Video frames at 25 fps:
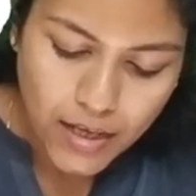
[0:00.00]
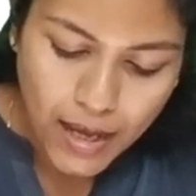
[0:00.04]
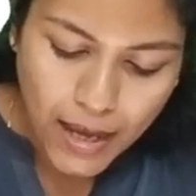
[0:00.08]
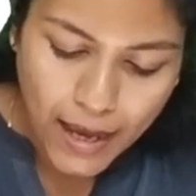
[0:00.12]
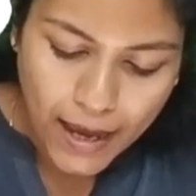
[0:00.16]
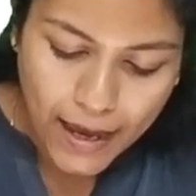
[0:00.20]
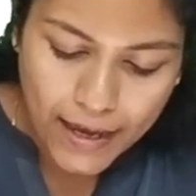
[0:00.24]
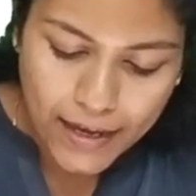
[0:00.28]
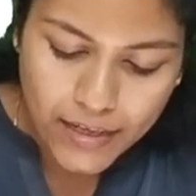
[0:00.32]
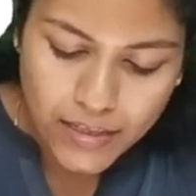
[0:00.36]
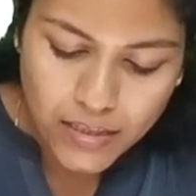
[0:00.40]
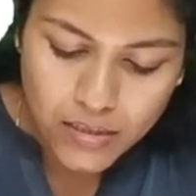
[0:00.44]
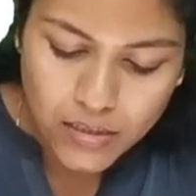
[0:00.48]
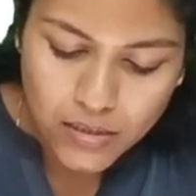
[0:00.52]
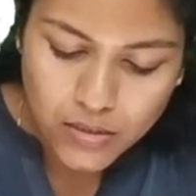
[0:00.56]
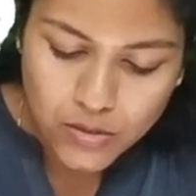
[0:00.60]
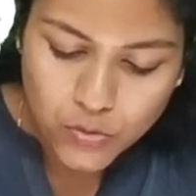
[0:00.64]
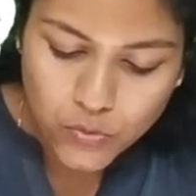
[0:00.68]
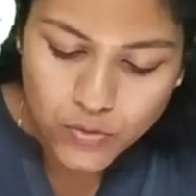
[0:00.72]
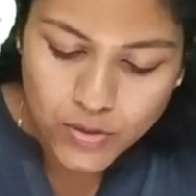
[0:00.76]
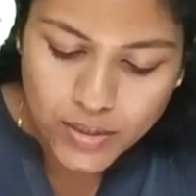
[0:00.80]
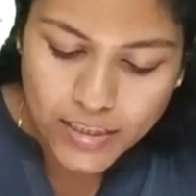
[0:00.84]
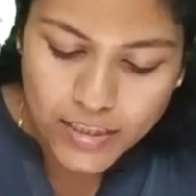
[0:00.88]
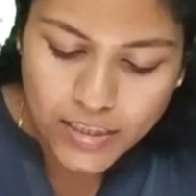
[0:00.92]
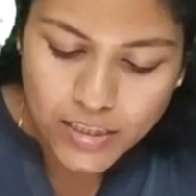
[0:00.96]
And
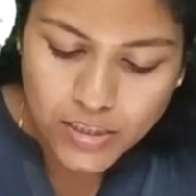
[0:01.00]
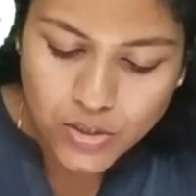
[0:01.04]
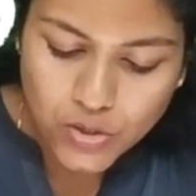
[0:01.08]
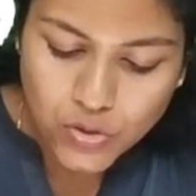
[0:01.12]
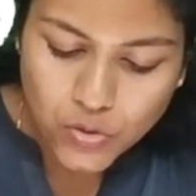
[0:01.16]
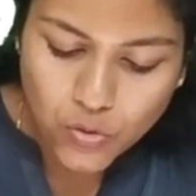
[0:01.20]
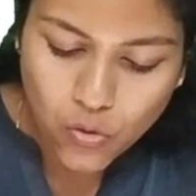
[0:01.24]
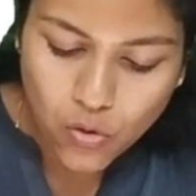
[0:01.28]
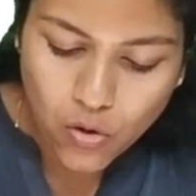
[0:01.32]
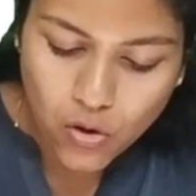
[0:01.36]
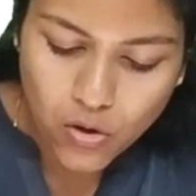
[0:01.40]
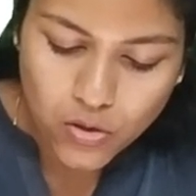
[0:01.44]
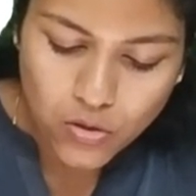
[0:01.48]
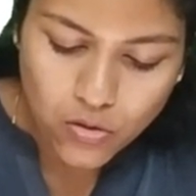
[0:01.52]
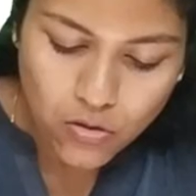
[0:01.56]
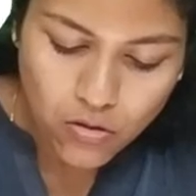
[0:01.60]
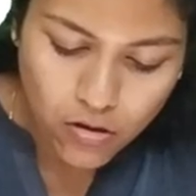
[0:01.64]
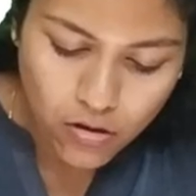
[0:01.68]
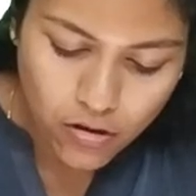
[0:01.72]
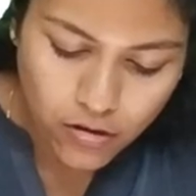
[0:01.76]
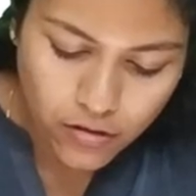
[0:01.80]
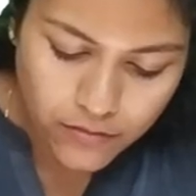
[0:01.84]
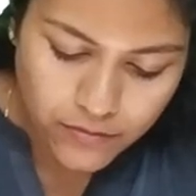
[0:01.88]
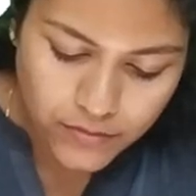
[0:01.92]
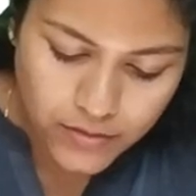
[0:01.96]
to each corner
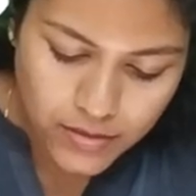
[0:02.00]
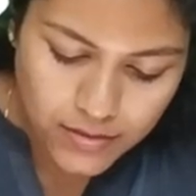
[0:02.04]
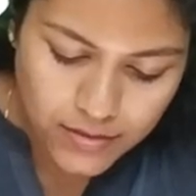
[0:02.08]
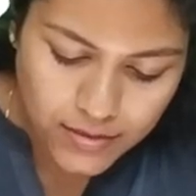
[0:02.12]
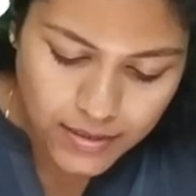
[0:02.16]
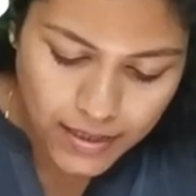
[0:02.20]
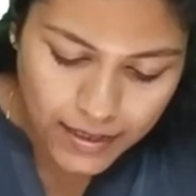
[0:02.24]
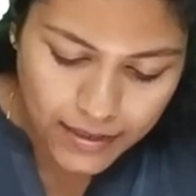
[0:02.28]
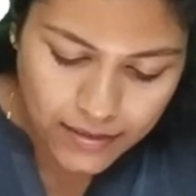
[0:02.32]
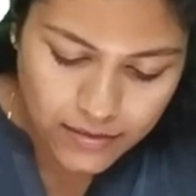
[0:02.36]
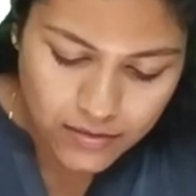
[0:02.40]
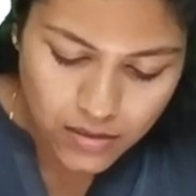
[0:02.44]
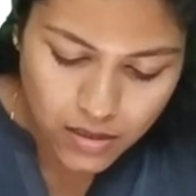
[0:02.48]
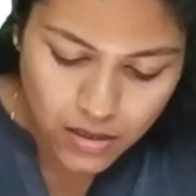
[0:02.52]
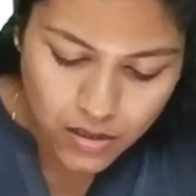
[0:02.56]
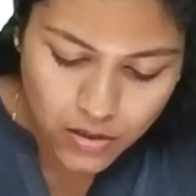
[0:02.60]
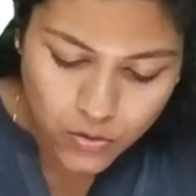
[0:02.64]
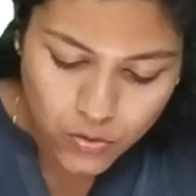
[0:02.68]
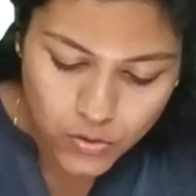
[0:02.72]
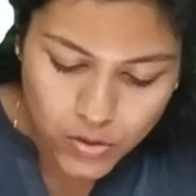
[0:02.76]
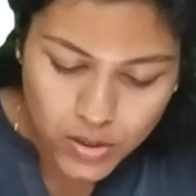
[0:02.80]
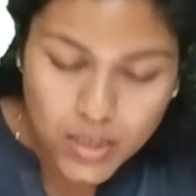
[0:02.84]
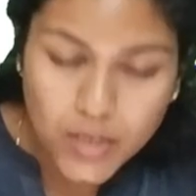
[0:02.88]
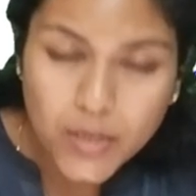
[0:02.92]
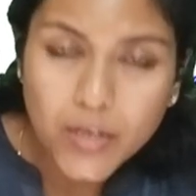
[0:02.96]
of this
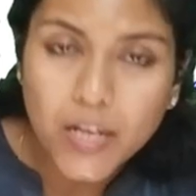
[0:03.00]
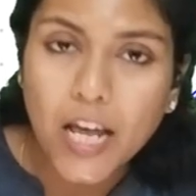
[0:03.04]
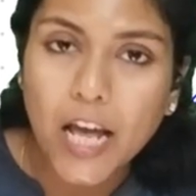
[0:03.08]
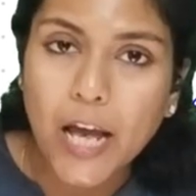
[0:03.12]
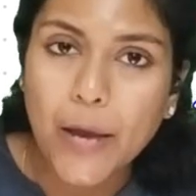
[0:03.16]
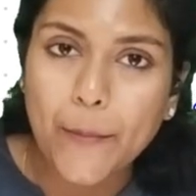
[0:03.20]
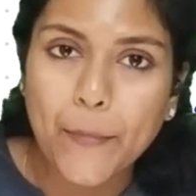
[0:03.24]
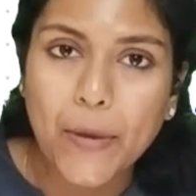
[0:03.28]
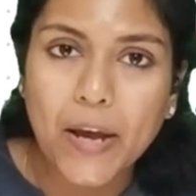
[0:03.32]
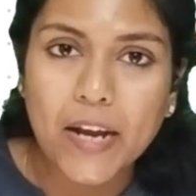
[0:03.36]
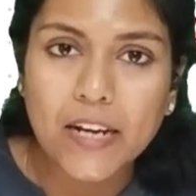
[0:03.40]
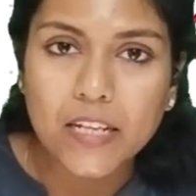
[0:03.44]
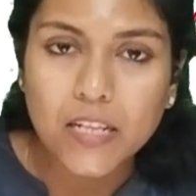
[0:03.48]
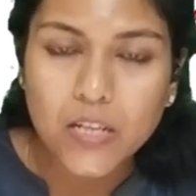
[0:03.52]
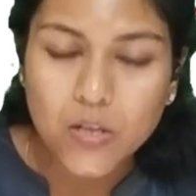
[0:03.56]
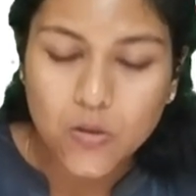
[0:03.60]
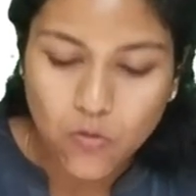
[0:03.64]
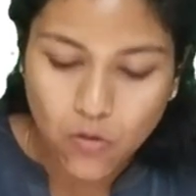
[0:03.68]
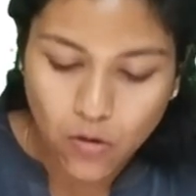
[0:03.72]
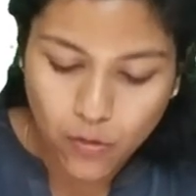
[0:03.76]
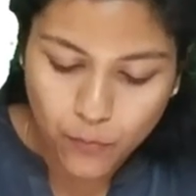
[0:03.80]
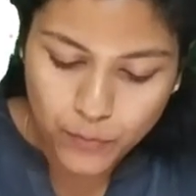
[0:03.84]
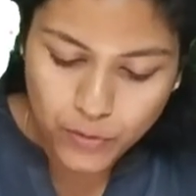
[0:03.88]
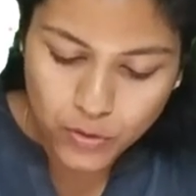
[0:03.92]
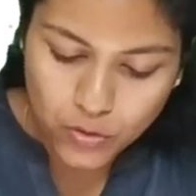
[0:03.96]
hexagonal hepatic
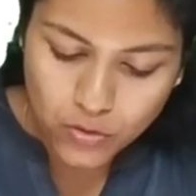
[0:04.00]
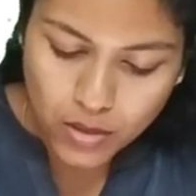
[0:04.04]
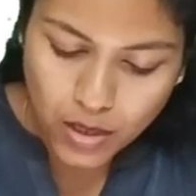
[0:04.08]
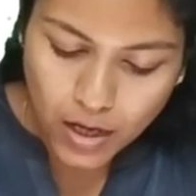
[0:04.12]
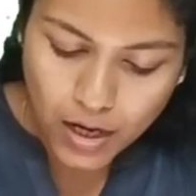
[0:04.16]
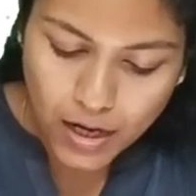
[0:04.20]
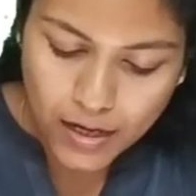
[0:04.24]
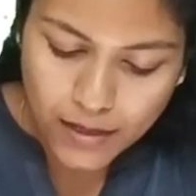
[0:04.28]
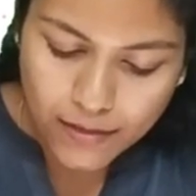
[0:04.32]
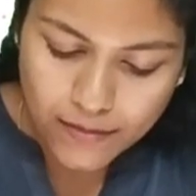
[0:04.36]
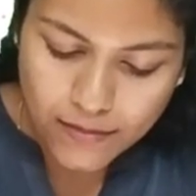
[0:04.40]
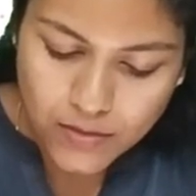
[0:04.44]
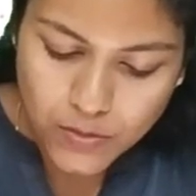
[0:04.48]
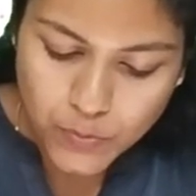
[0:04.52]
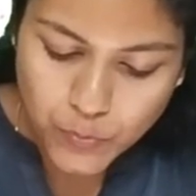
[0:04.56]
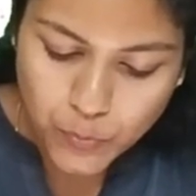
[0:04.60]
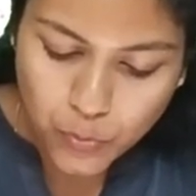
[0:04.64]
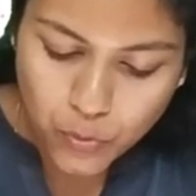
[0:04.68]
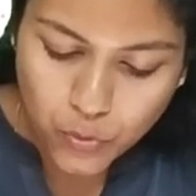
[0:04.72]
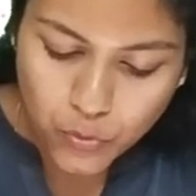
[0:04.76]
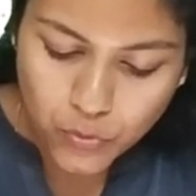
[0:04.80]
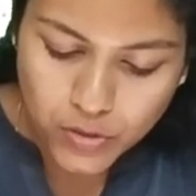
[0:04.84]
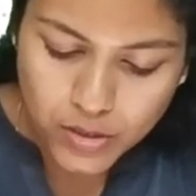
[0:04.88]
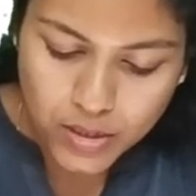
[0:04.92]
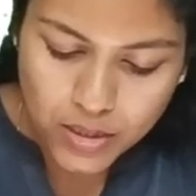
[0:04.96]
lobule are this
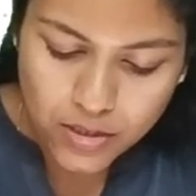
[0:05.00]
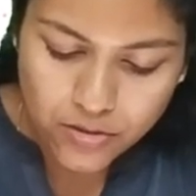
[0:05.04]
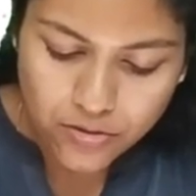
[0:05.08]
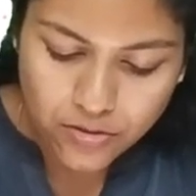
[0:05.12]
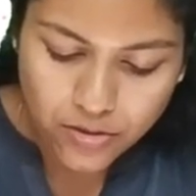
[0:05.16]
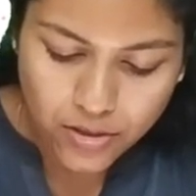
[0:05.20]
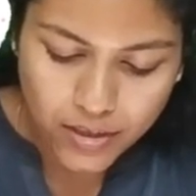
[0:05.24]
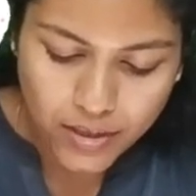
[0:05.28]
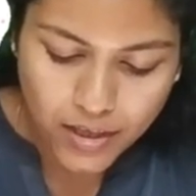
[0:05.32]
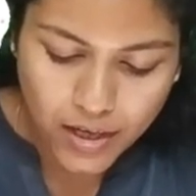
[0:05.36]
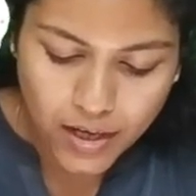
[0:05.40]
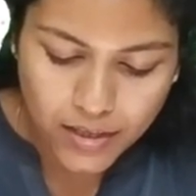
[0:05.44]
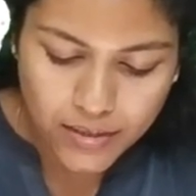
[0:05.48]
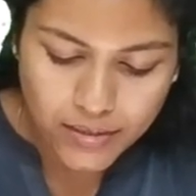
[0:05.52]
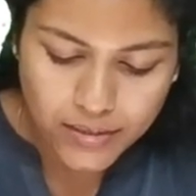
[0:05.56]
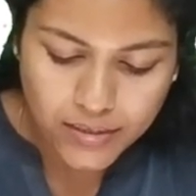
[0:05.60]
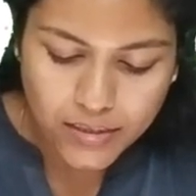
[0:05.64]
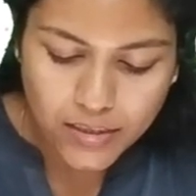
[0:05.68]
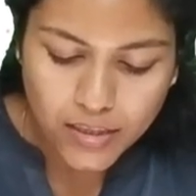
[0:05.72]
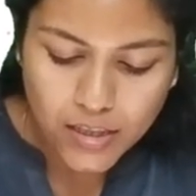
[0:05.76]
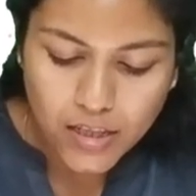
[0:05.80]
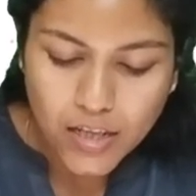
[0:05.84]
portal triad.